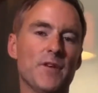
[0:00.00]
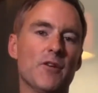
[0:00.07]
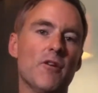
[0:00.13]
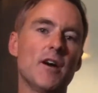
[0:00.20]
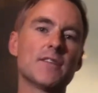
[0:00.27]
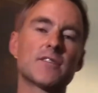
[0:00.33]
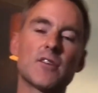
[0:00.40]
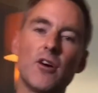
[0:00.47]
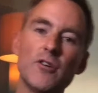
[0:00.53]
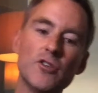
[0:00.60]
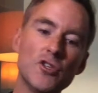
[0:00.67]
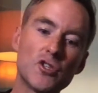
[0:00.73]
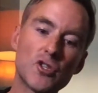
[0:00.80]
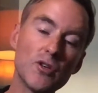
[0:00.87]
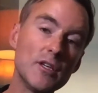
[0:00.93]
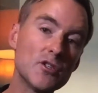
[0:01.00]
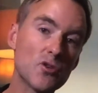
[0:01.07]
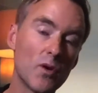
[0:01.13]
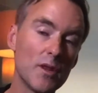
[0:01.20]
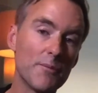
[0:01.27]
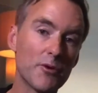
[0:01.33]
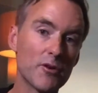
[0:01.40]
All right, so you should
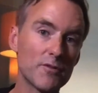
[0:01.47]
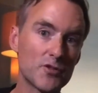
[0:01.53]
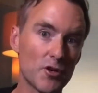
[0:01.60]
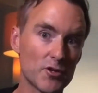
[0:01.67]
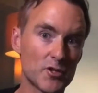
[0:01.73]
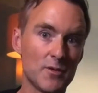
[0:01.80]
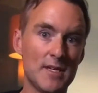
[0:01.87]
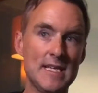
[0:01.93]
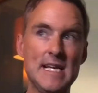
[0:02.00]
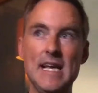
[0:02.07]
enjoy the book of Joshua.